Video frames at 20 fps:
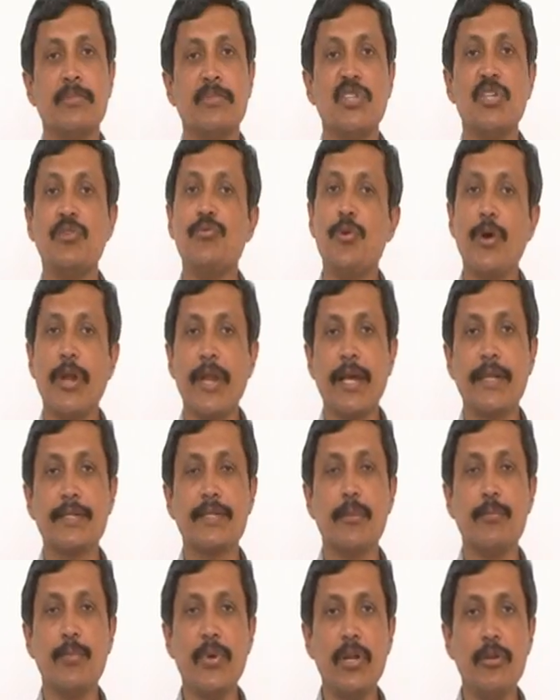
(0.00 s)
Give you an
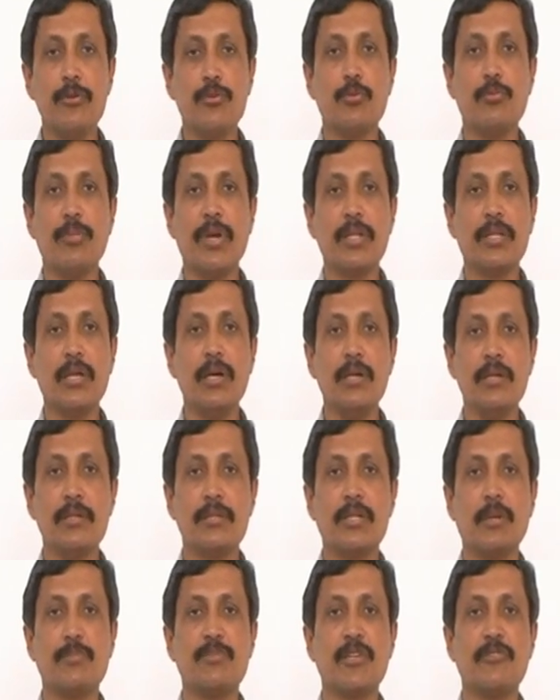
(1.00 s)
example to make the
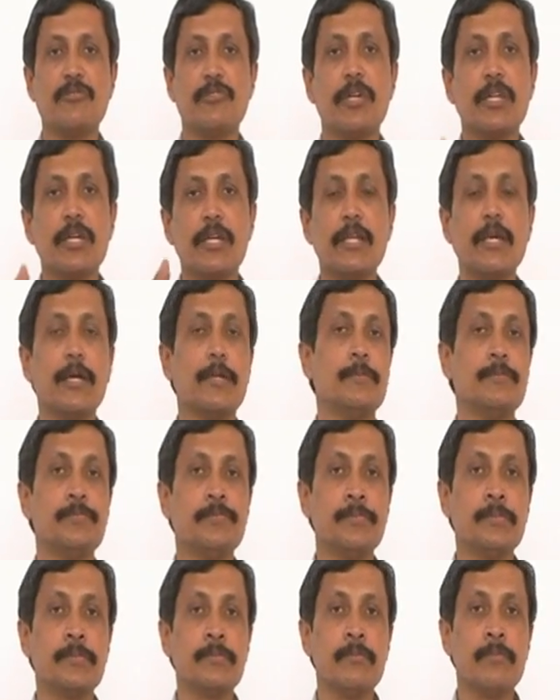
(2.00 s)
subject very clear.
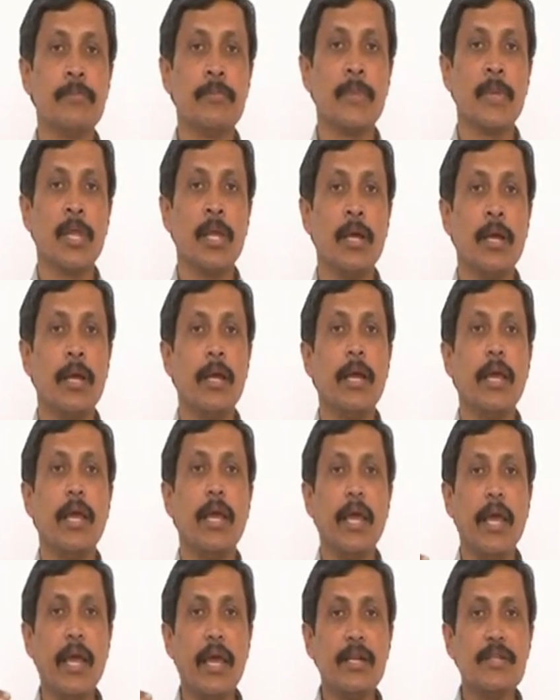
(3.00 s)

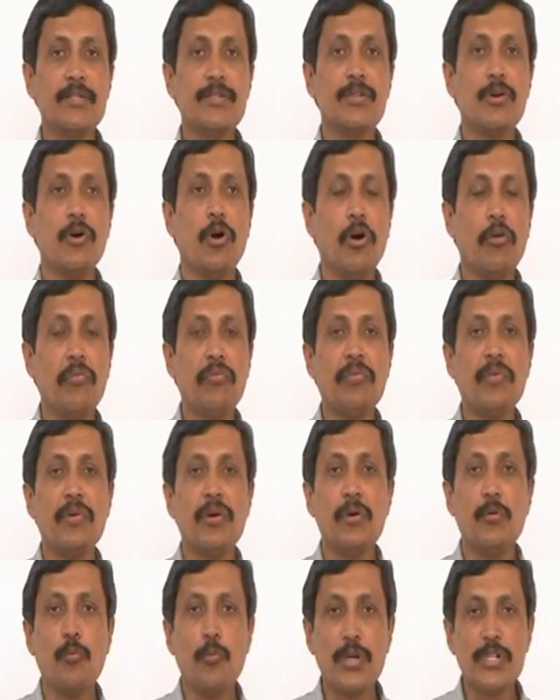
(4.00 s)
X of
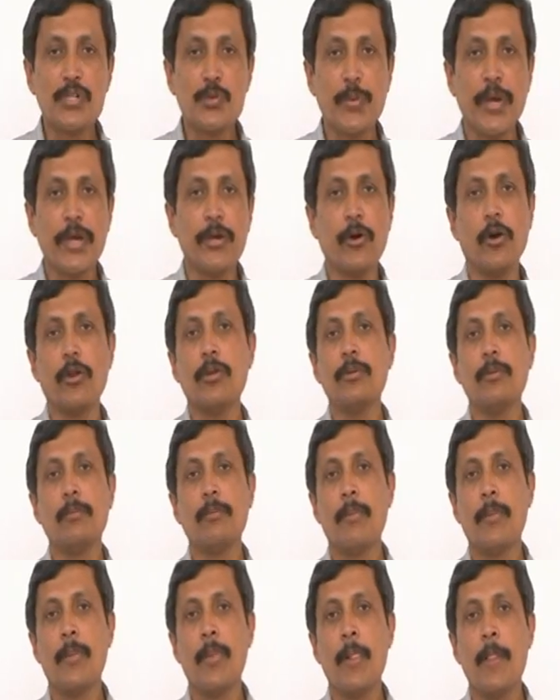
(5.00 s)
West Bengal
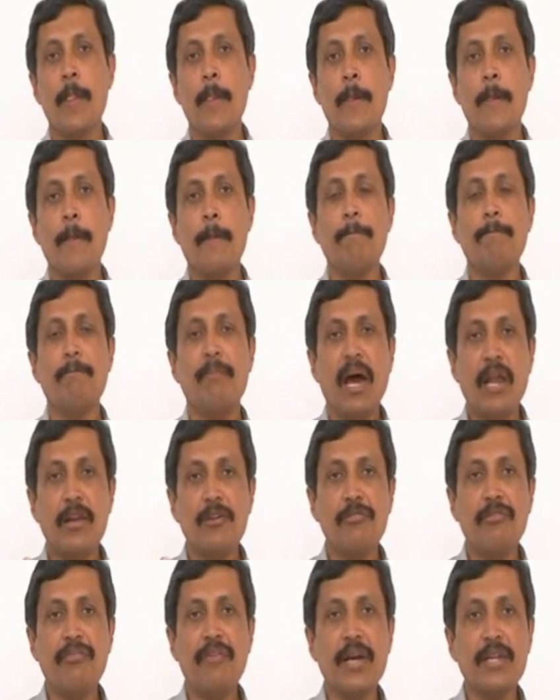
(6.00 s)

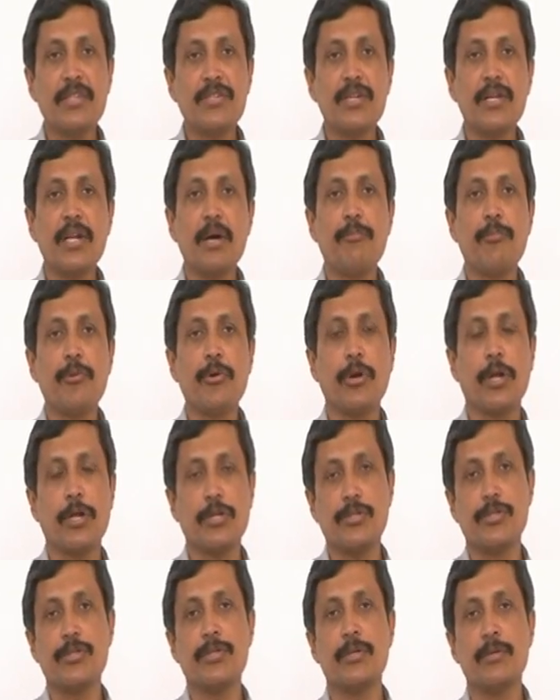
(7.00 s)
manufactured a
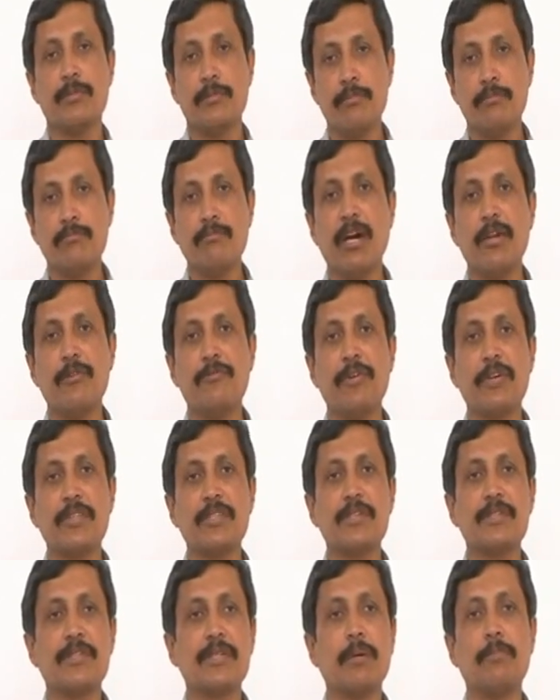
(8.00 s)
product,
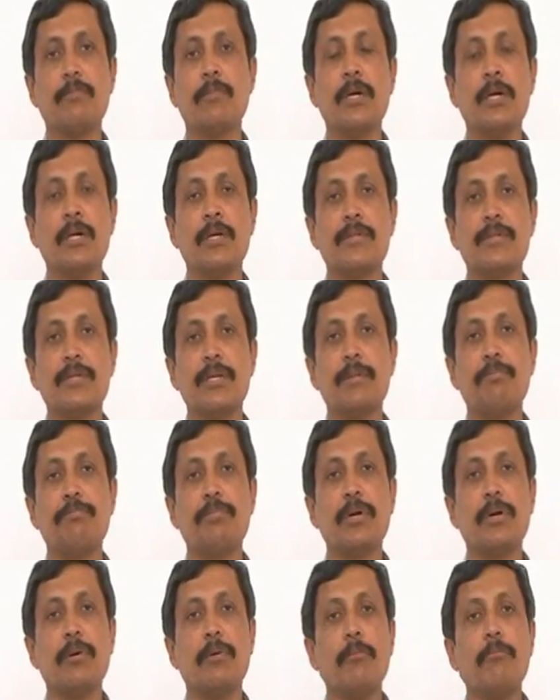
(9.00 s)
manufactured some say
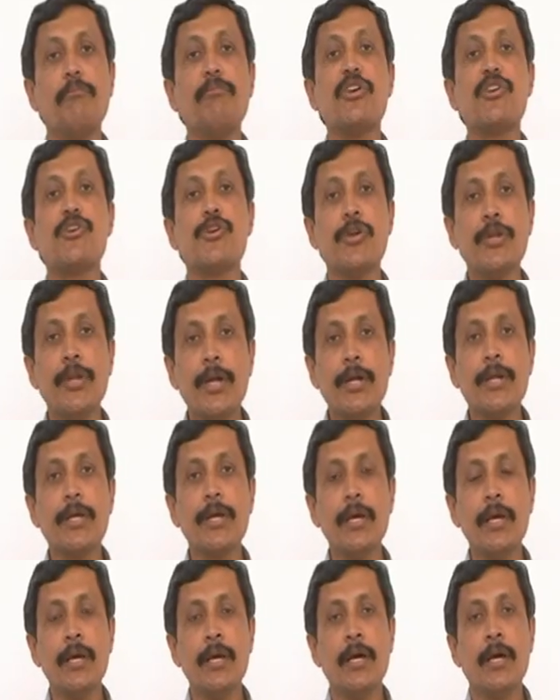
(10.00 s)

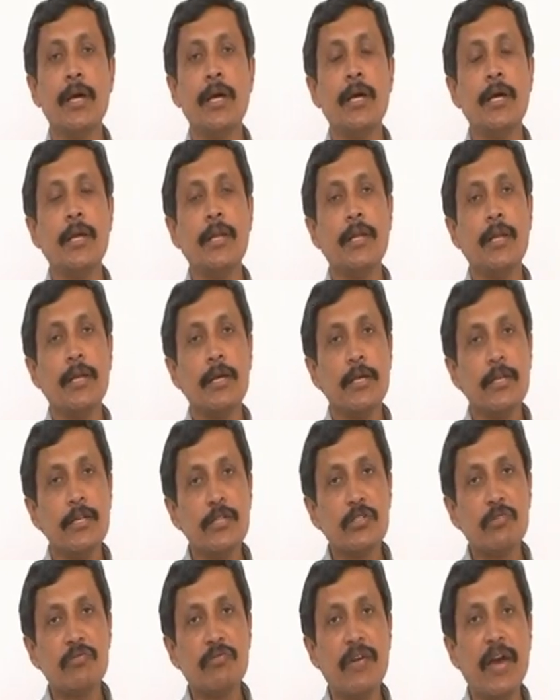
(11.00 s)
machinery in his
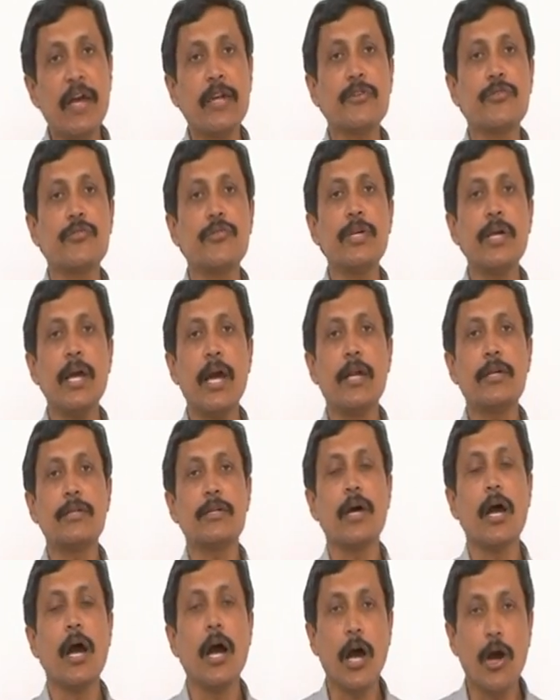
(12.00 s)
factory
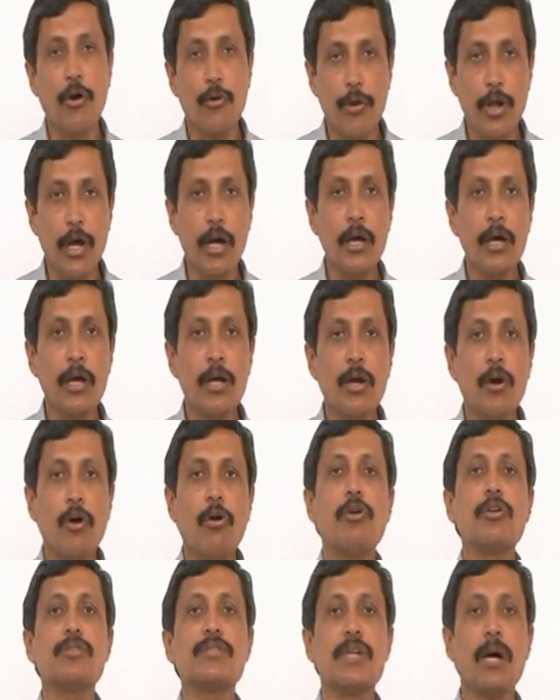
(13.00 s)
at Howrah
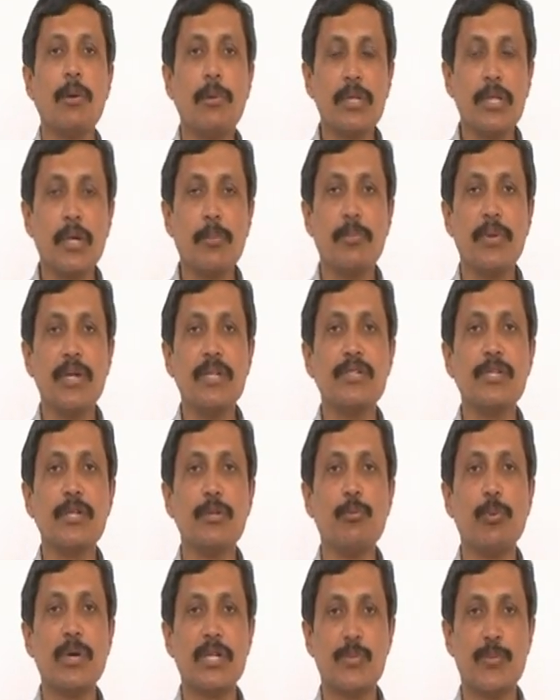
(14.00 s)
or some other place
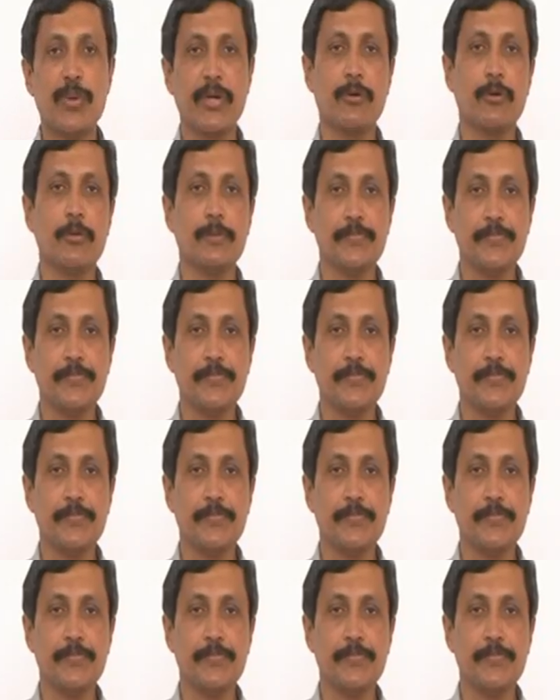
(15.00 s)
in West Bengal.